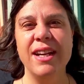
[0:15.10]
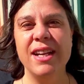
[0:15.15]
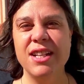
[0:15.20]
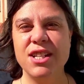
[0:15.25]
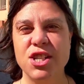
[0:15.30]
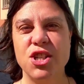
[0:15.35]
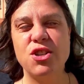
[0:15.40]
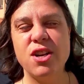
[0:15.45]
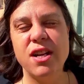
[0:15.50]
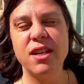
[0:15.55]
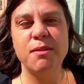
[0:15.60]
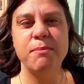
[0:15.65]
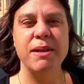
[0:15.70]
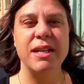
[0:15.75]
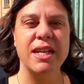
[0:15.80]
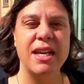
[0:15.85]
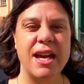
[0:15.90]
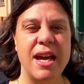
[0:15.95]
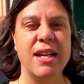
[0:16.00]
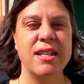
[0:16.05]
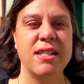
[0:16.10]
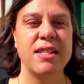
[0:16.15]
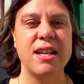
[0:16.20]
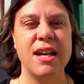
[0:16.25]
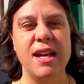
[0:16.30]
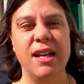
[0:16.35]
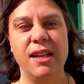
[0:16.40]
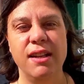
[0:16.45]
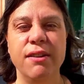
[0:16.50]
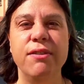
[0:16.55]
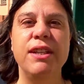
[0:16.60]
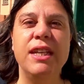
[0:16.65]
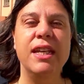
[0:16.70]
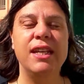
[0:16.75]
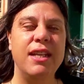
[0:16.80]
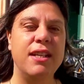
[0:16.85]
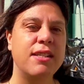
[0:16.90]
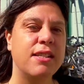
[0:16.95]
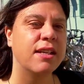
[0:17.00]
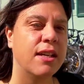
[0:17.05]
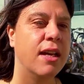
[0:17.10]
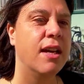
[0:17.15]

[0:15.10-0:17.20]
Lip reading: I get distracted by cats. I love kitties.